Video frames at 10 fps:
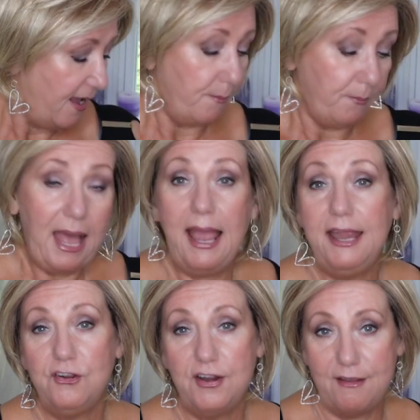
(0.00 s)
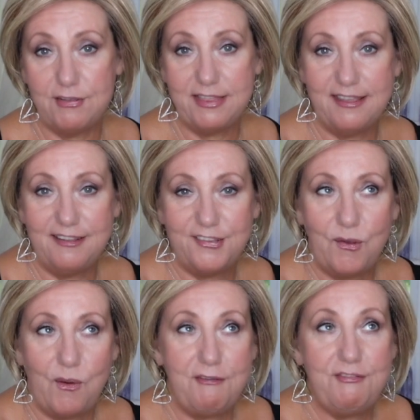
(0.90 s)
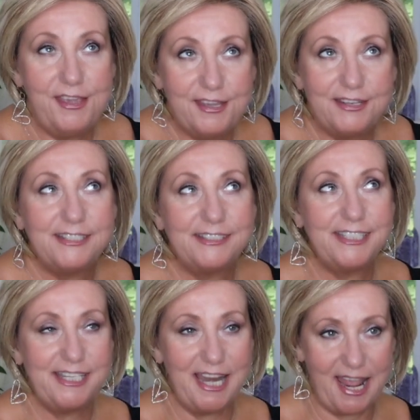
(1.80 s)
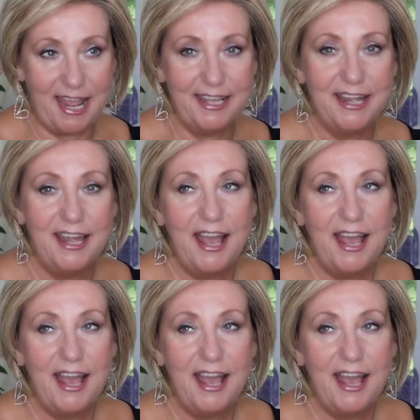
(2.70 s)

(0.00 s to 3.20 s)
I'm behind on everything, so I figured today